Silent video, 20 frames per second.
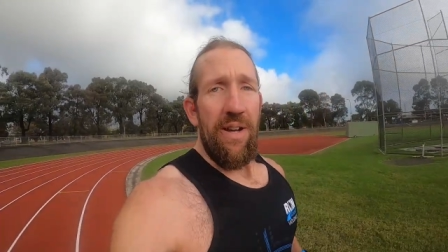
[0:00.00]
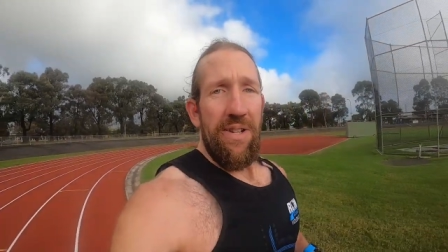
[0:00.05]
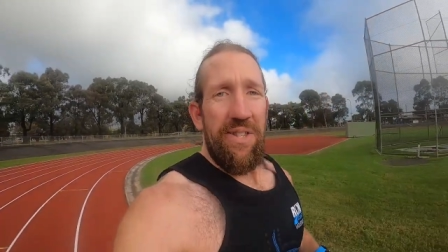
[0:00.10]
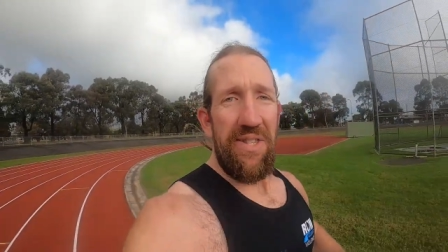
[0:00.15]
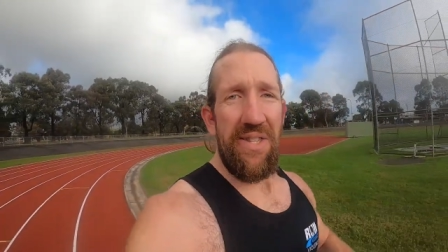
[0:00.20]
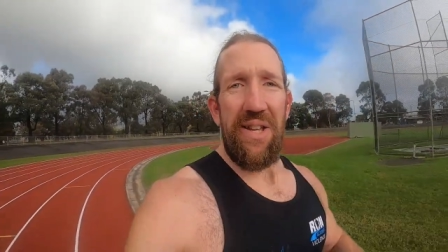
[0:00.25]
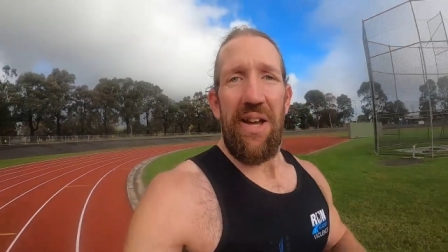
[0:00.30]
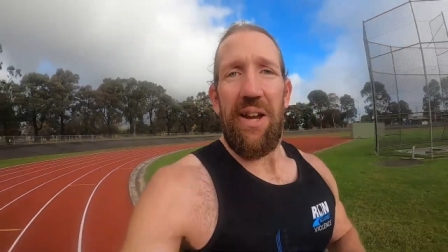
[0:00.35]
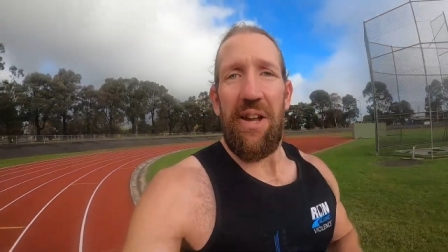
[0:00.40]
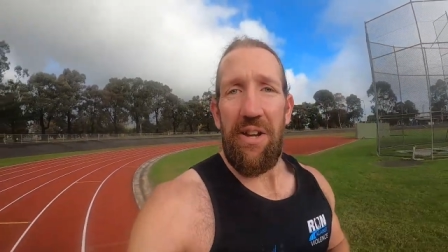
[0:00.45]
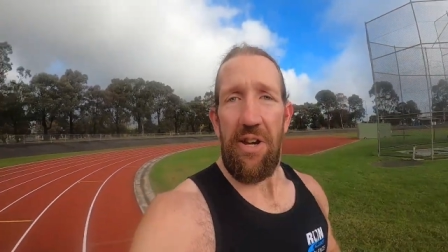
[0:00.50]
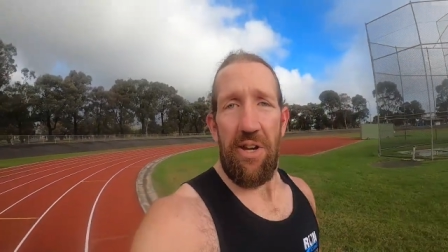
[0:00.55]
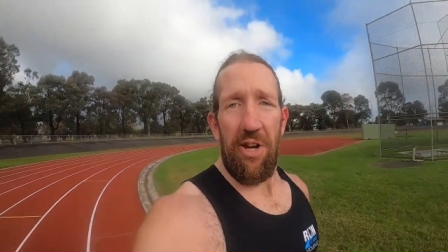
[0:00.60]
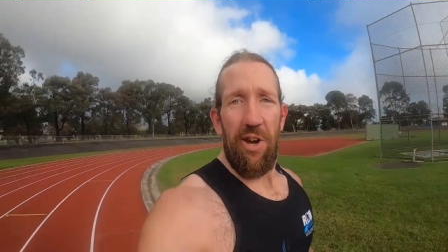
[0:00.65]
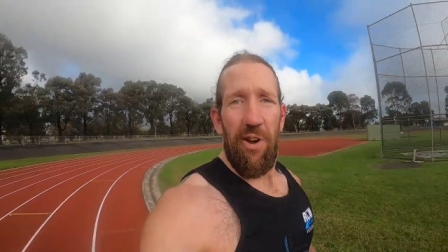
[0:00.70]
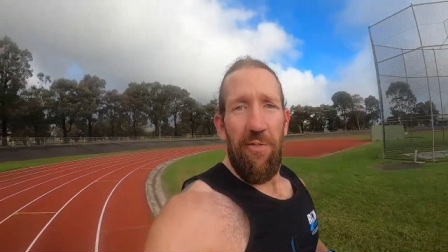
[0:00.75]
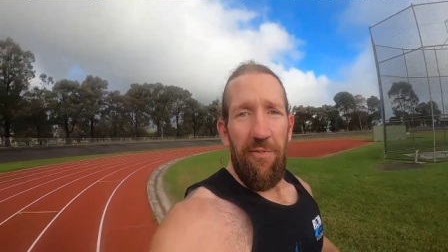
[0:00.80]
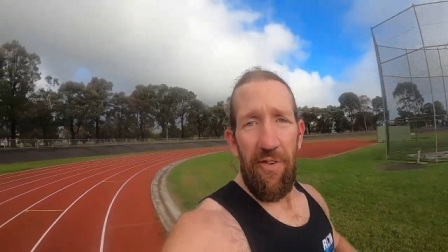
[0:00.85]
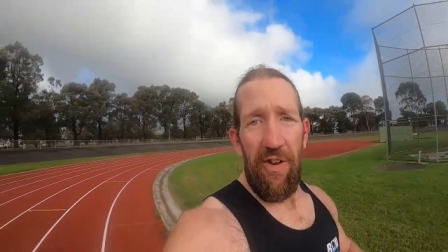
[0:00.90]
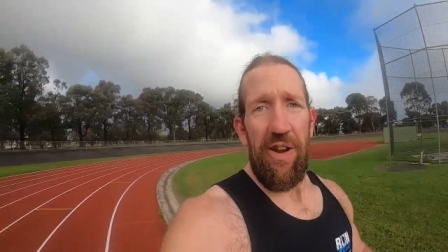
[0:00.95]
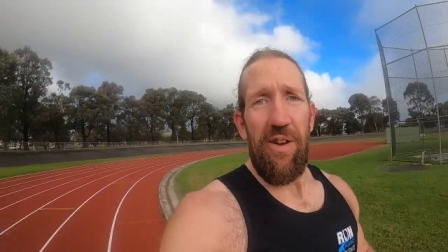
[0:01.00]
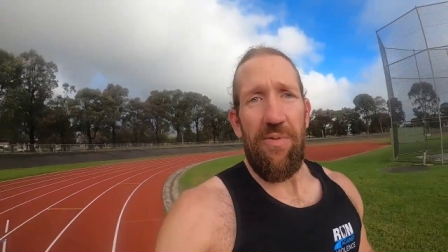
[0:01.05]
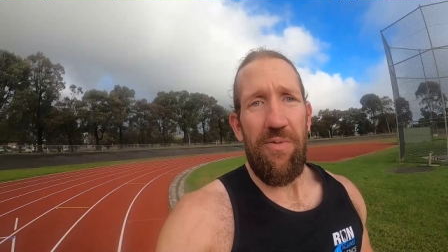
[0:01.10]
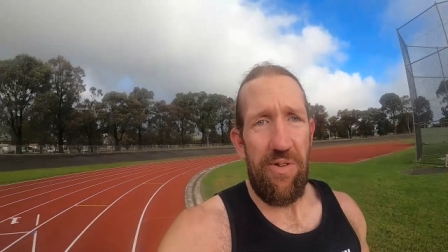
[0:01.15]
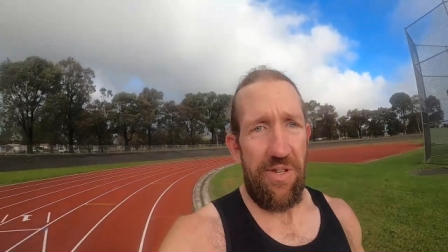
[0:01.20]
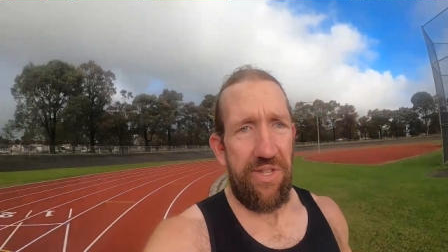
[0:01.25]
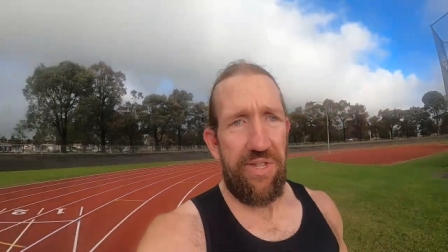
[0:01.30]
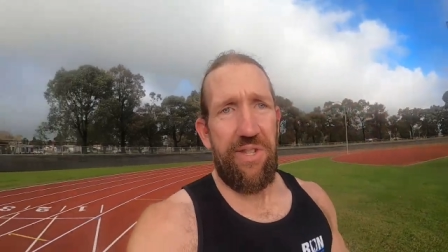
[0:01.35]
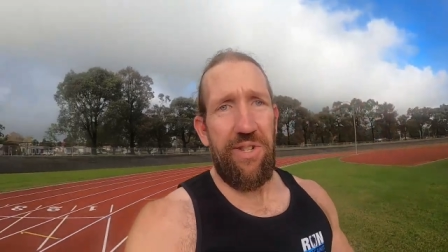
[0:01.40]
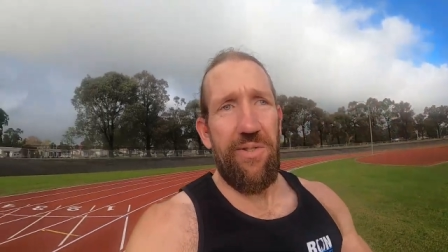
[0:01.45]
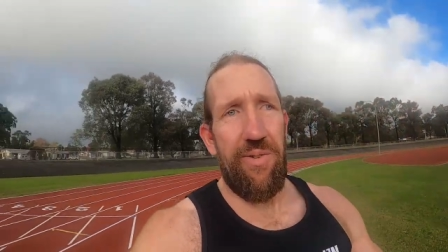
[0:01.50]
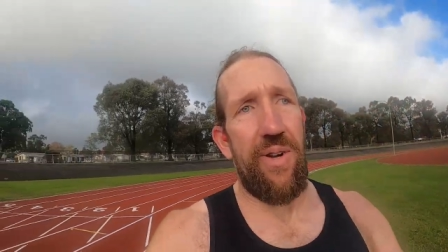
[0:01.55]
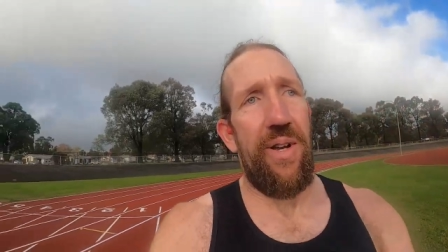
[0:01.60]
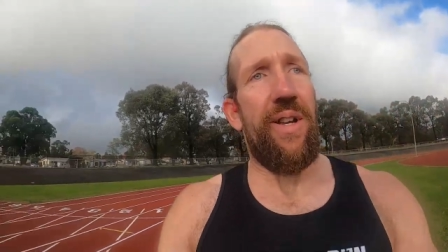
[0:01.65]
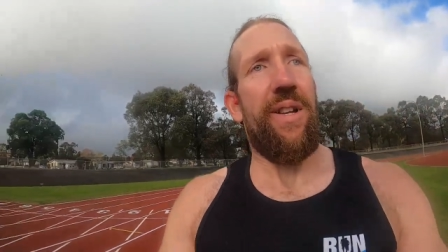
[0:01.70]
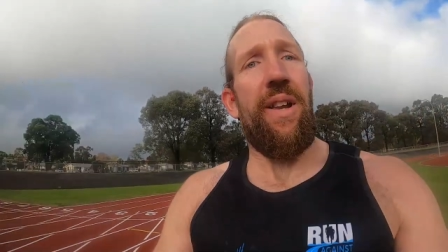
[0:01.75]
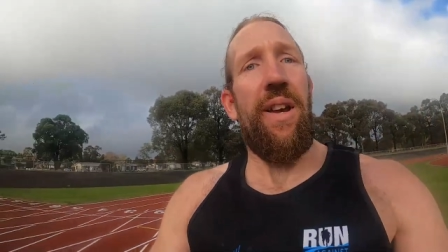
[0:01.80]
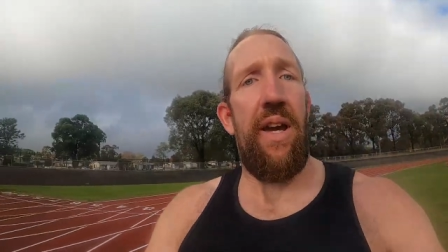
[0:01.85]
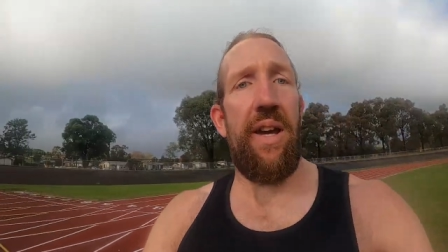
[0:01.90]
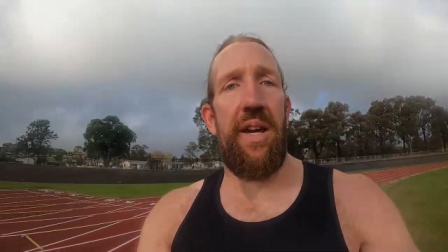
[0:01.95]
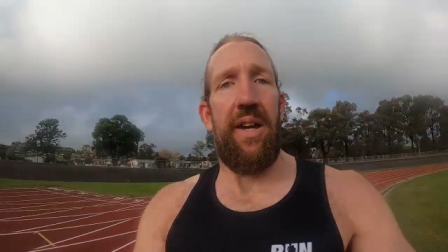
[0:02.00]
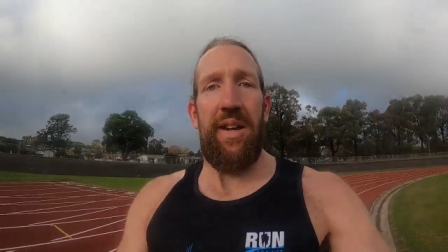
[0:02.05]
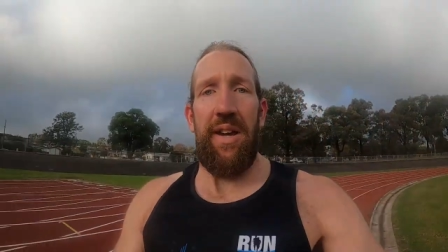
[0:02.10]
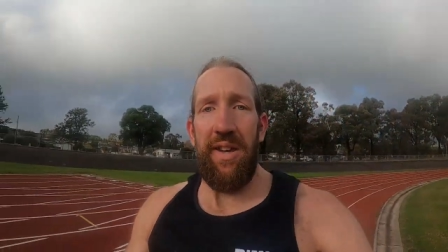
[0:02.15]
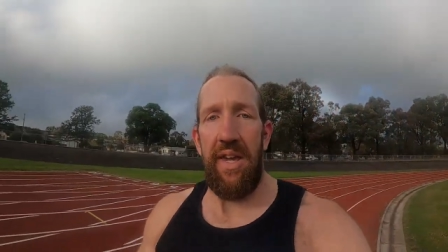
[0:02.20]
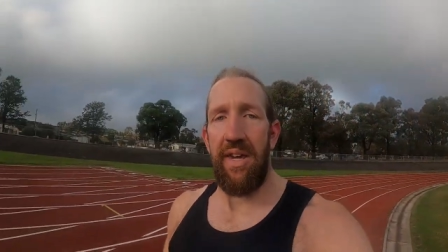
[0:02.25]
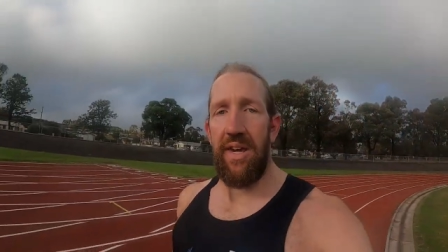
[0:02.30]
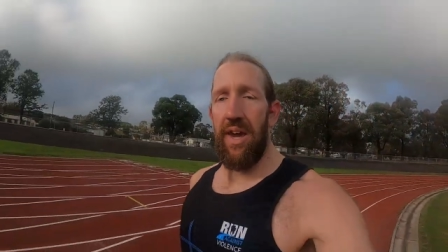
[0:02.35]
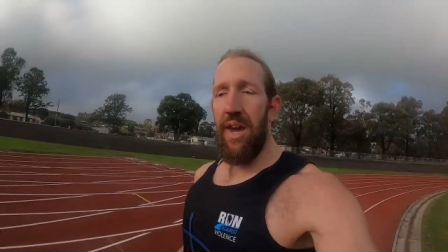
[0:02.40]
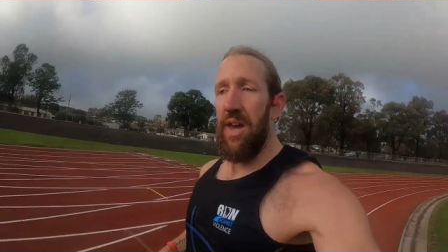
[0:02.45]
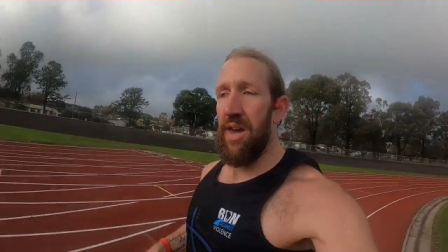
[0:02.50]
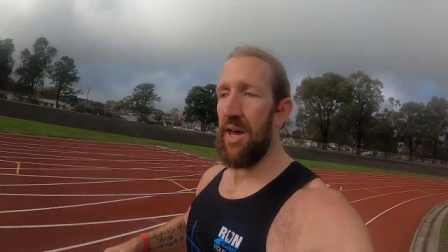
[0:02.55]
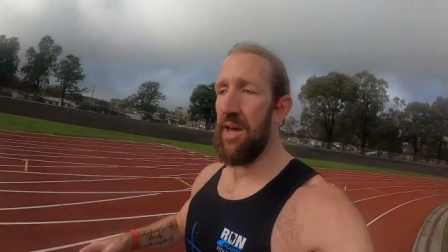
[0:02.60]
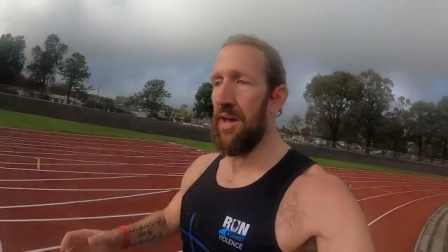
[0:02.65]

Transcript: I started off and it was doing a